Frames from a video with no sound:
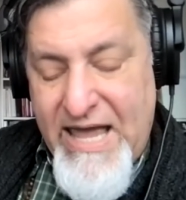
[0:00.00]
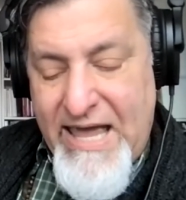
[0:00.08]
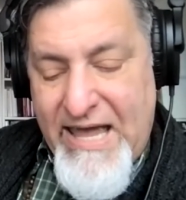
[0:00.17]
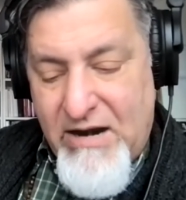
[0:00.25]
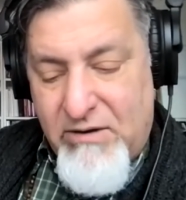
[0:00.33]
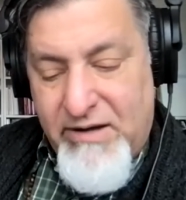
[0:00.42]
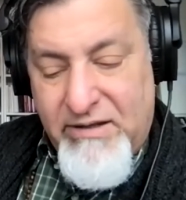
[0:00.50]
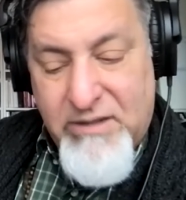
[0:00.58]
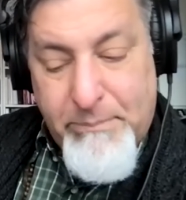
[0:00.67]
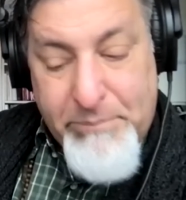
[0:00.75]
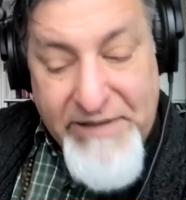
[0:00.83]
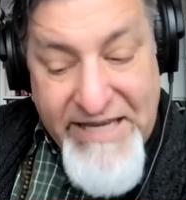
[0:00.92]
hearing
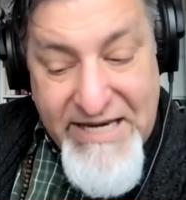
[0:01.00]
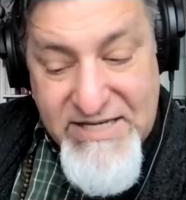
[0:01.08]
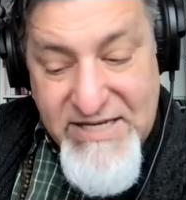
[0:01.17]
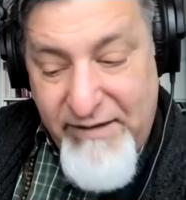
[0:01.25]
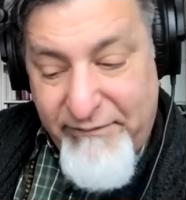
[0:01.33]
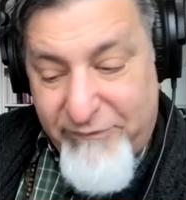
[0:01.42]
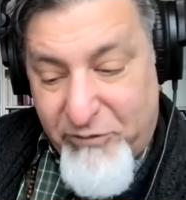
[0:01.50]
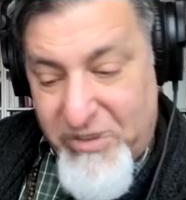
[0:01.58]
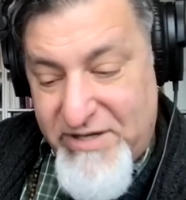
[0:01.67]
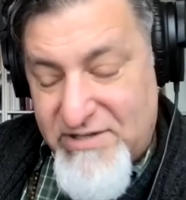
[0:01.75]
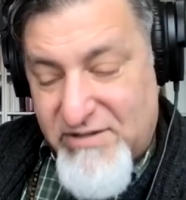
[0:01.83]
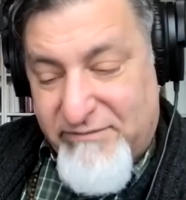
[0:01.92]
the pleasing
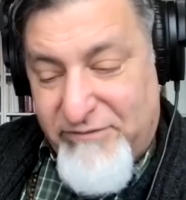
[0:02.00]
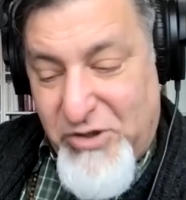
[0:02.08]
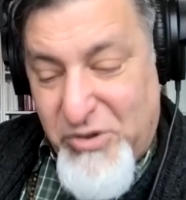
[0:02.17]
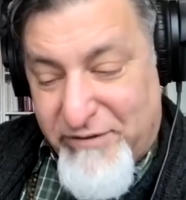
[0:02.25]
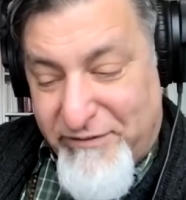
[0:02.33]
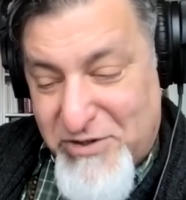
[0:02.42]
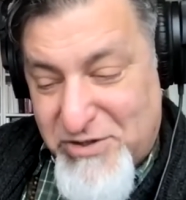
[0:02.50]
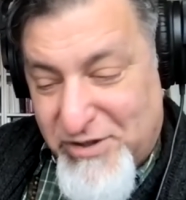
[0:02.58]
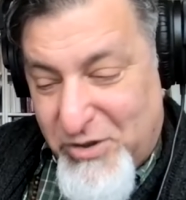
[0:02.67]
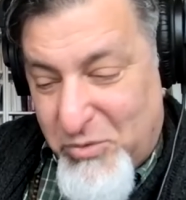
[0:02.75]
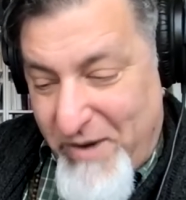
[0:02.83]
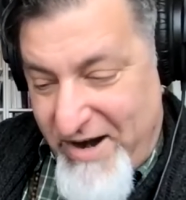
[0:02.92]
voice of
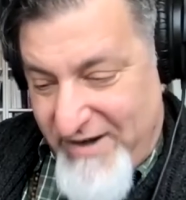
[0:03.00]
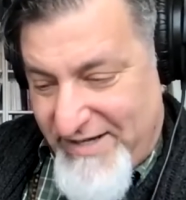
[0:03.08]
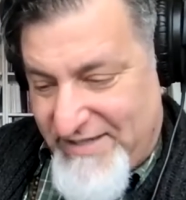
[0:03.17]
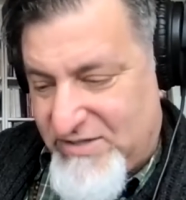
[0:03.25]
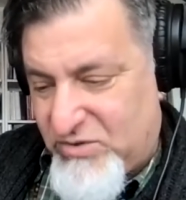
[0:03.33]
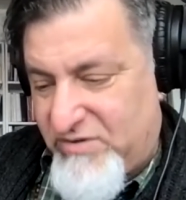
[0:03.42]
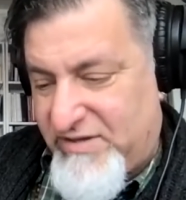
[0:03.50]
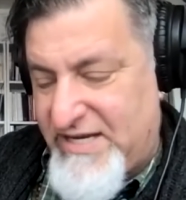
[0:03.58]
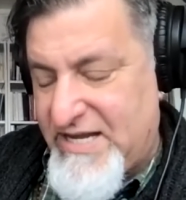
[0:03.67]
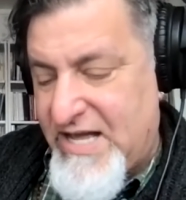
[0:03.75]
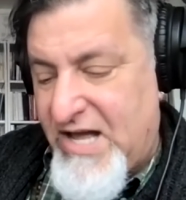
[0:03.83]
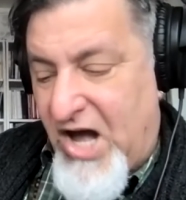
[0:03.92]
universal awareness, or the